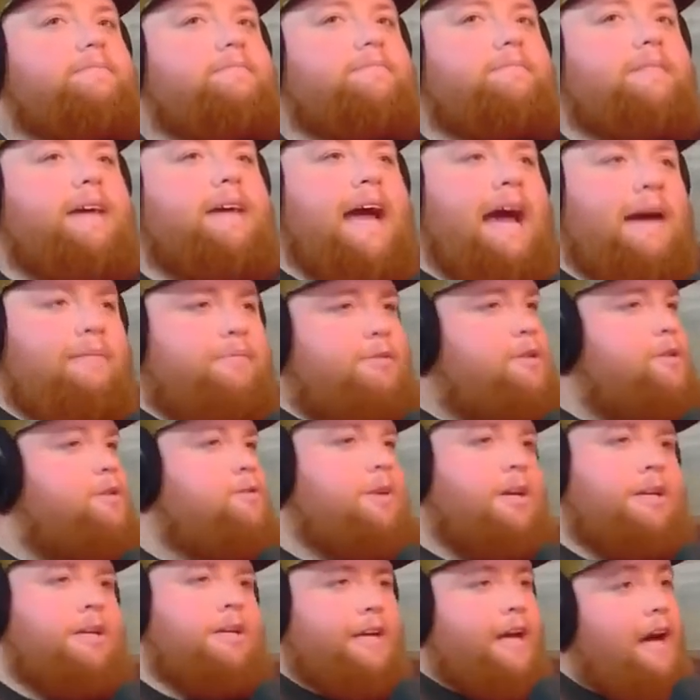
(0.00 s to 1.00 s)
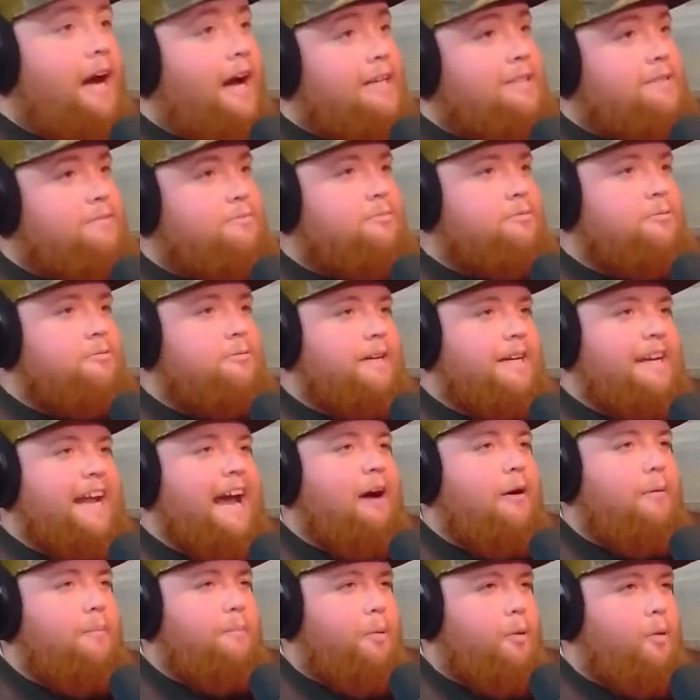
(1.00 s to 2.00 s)
aptitude on the gospel and
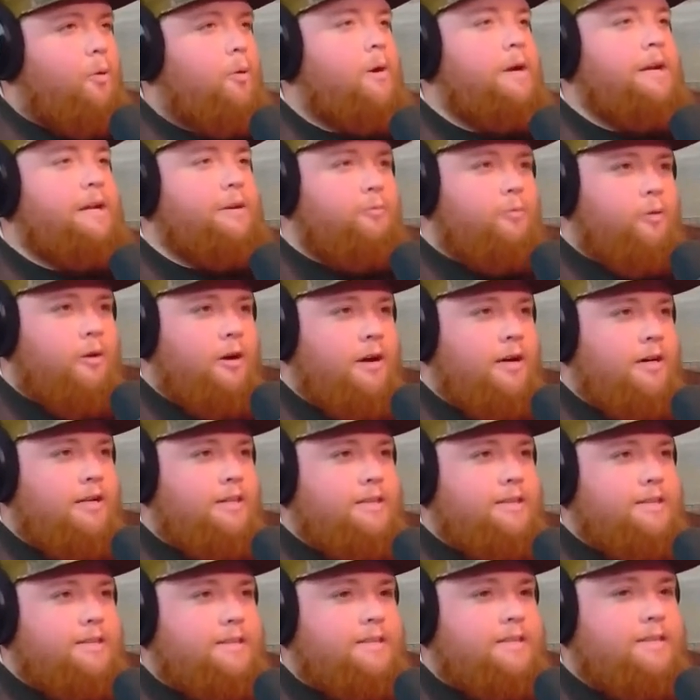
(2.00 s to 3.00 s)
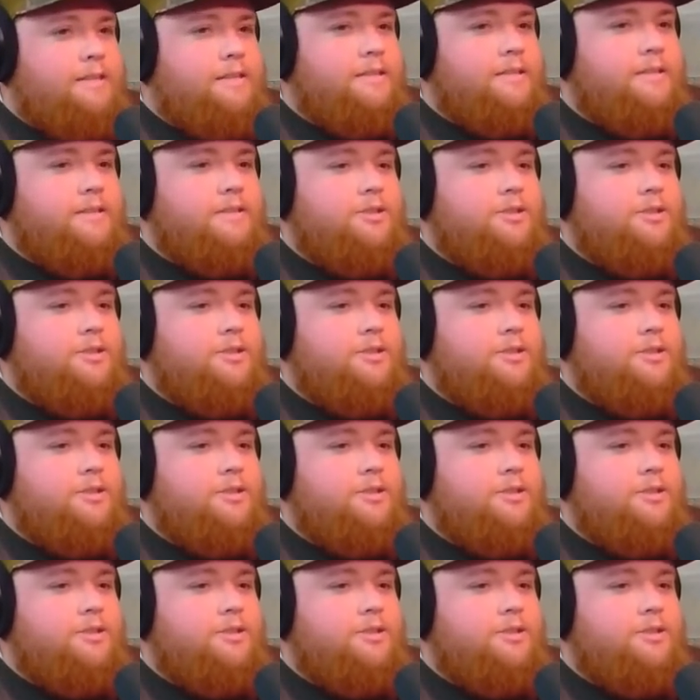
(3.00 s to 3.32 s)
how important it was